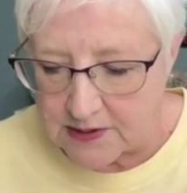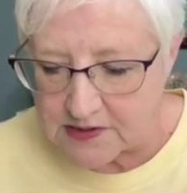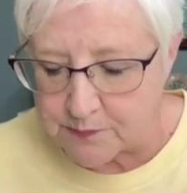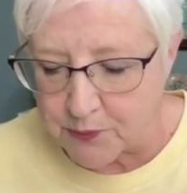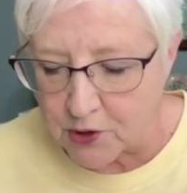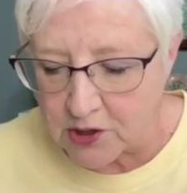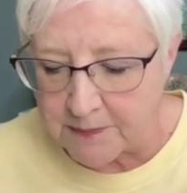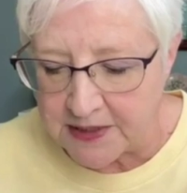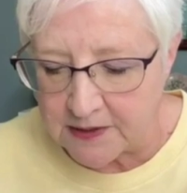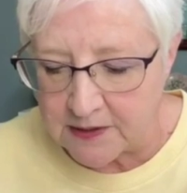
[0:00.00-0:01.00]
It's
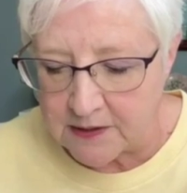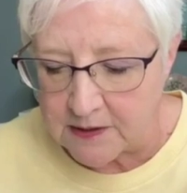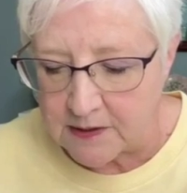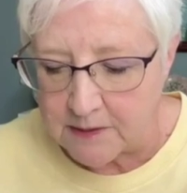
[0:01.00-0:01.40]
Bergman,